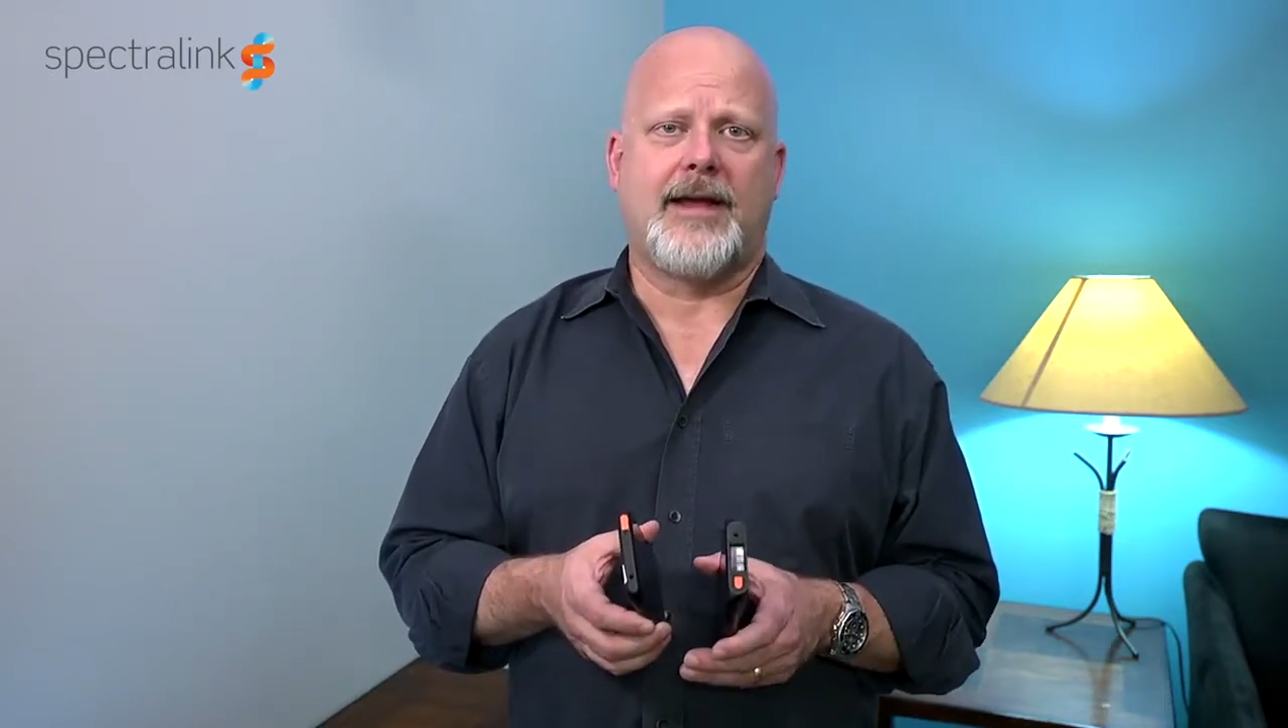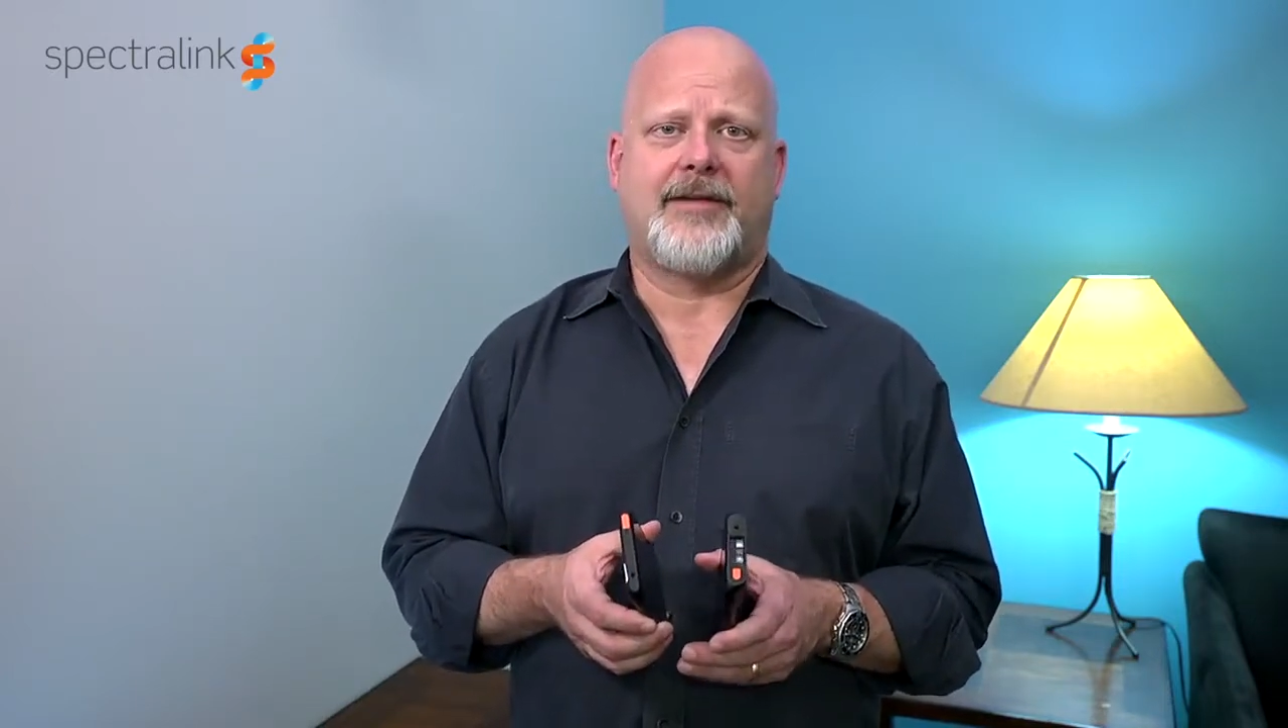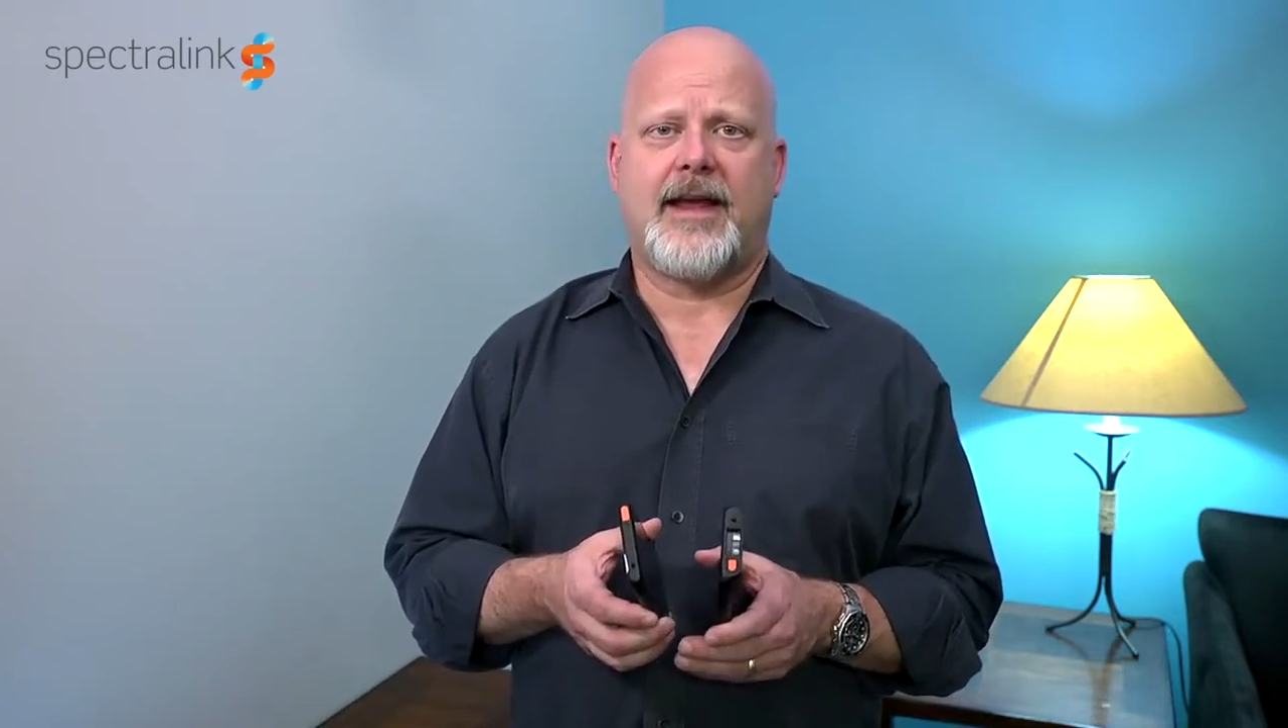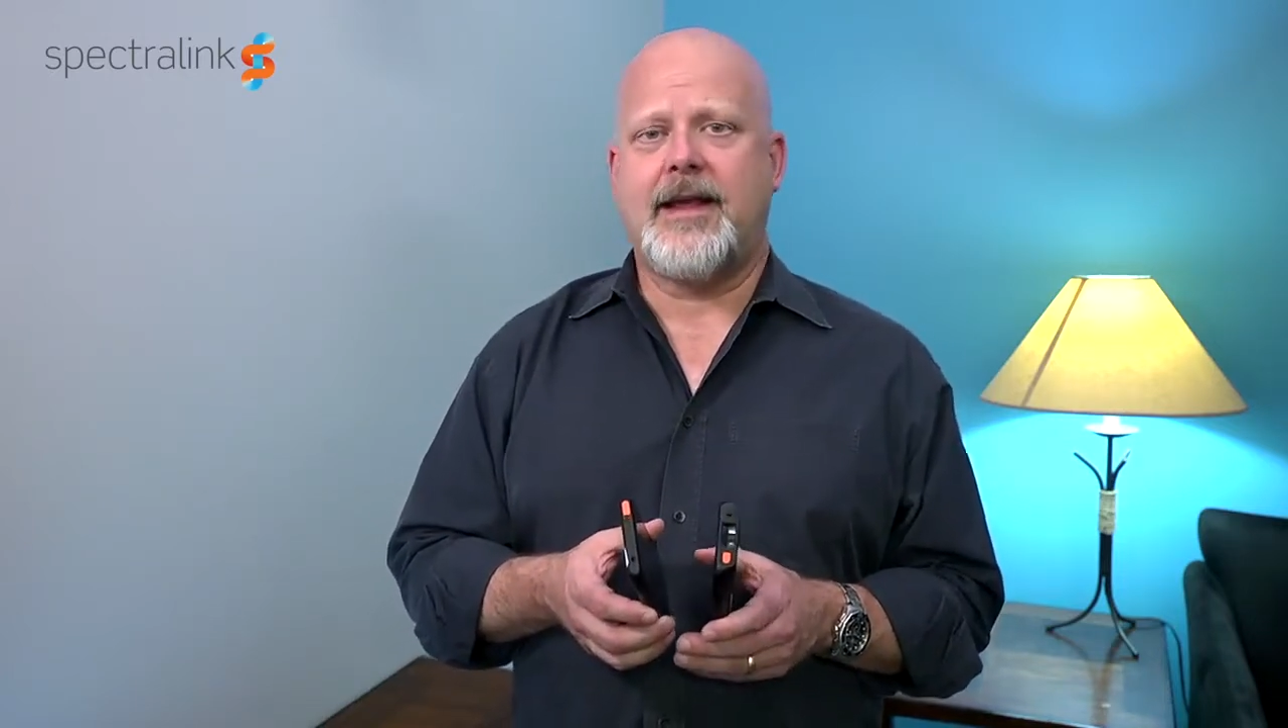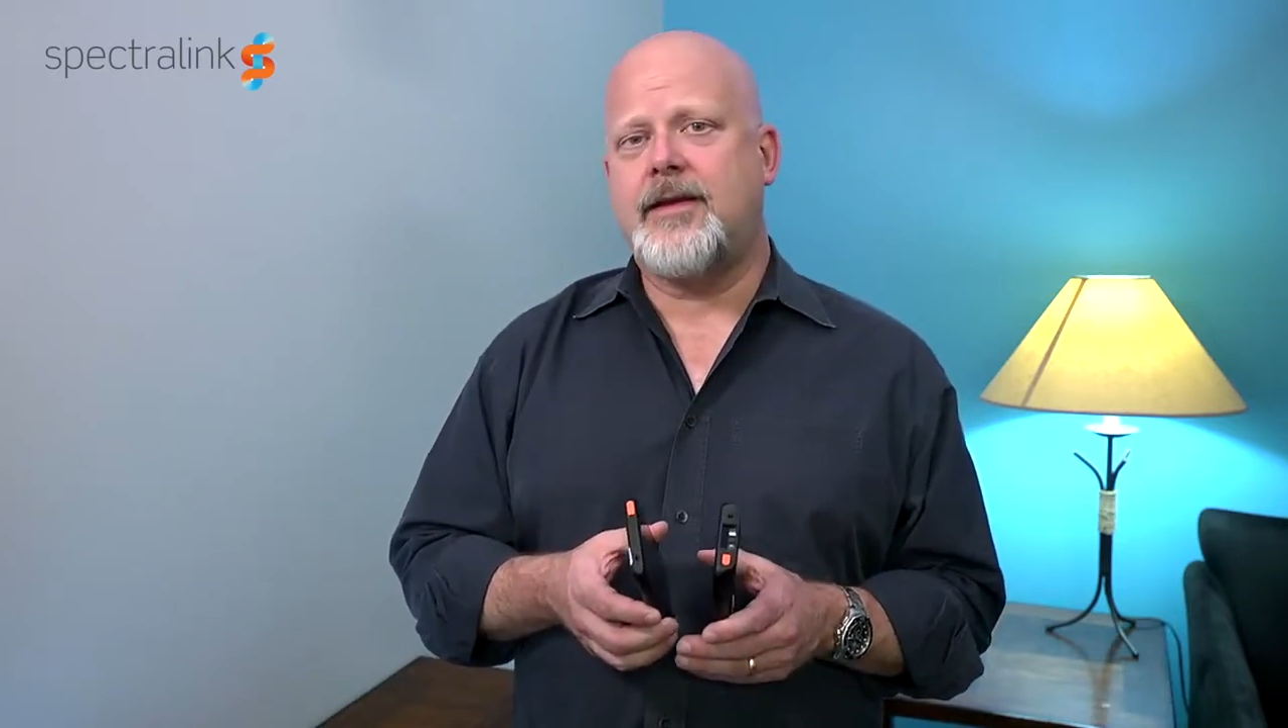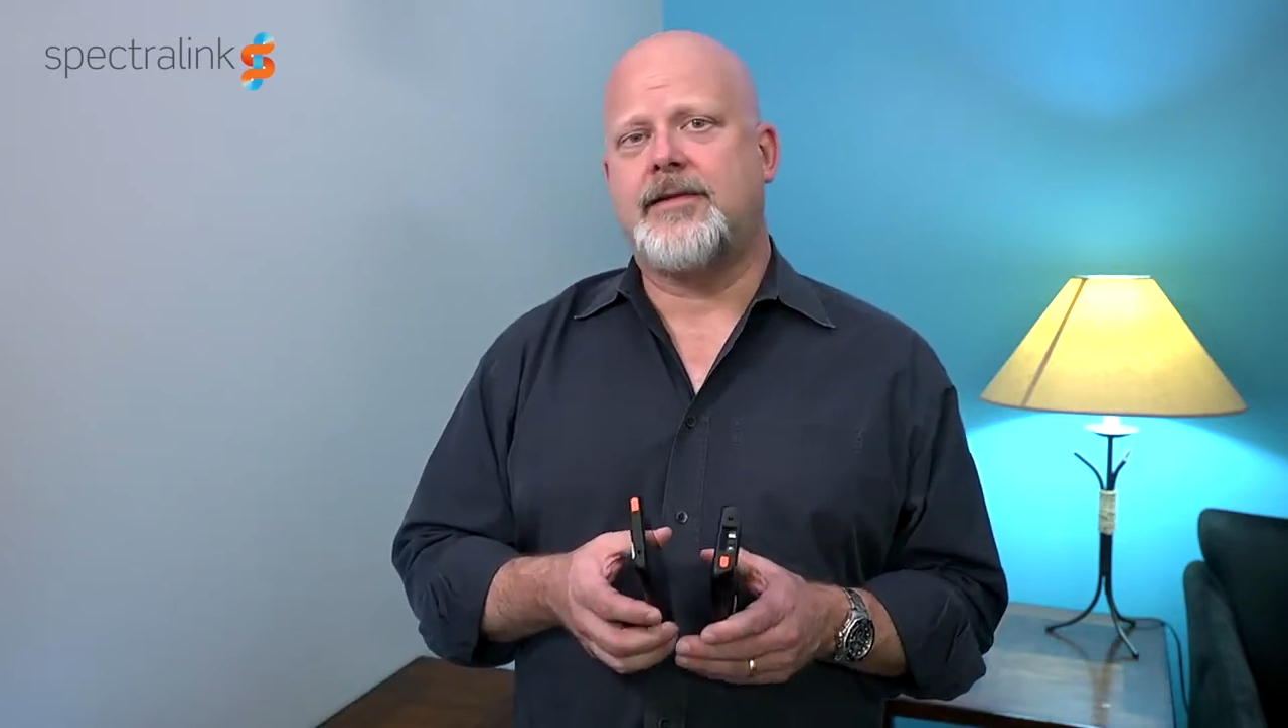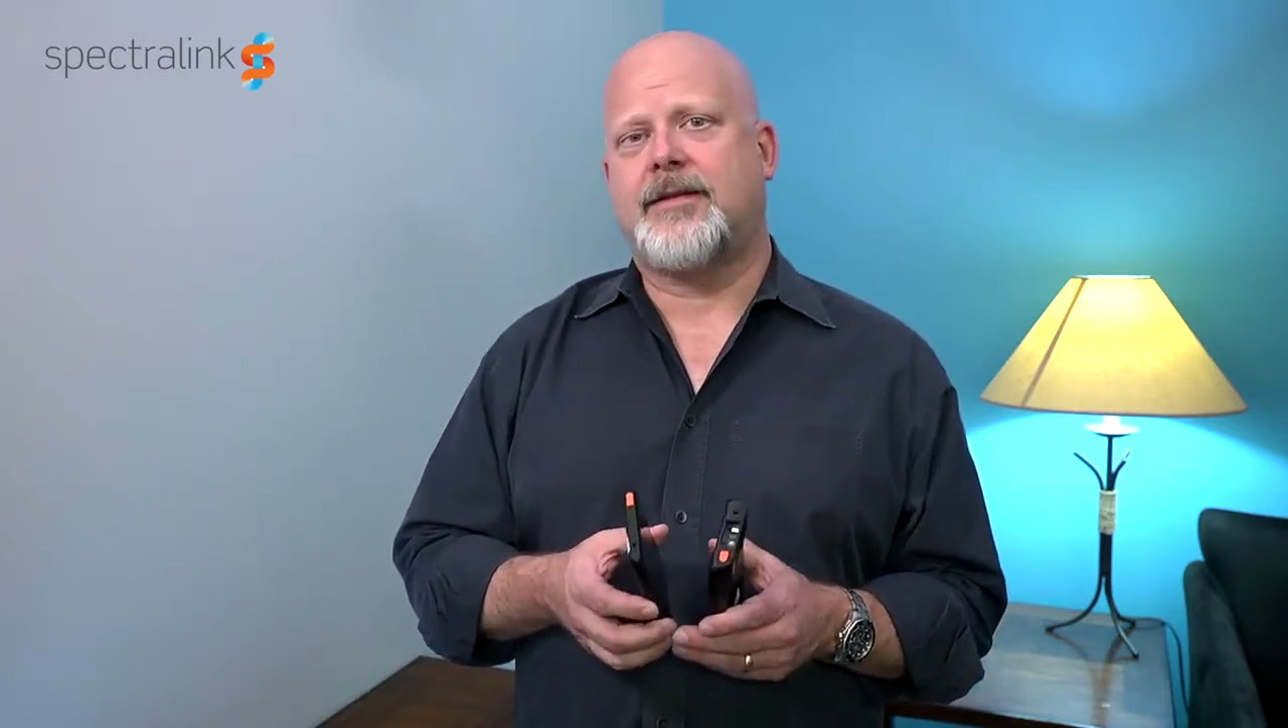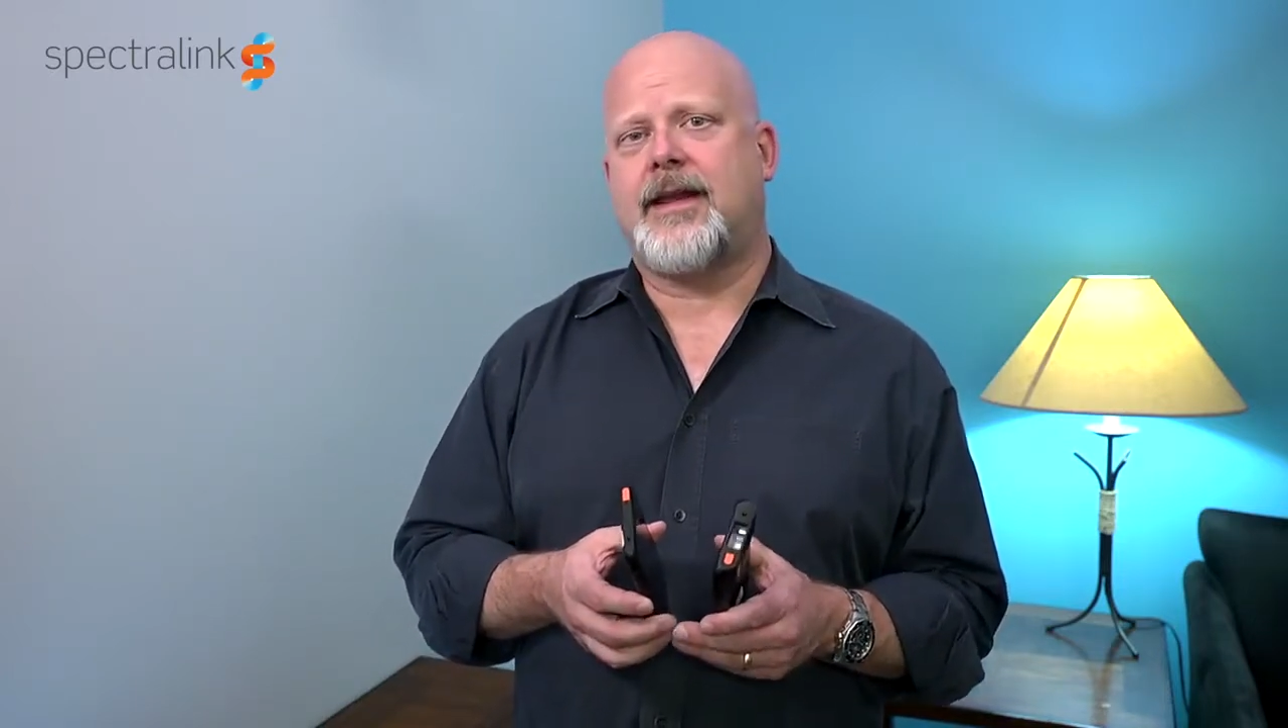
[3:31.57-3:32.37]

SAs